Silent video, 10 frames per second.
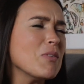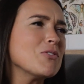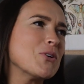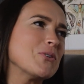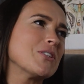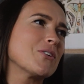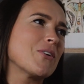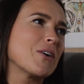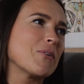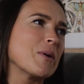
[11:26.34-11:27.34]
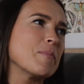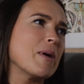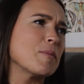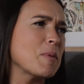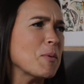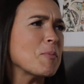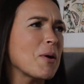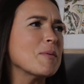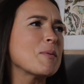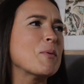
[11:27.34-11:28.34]
we've chosen the wrong career path people
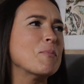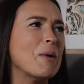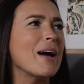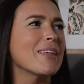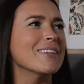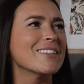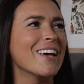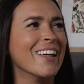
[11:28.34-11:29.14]
probably will buy hmm. this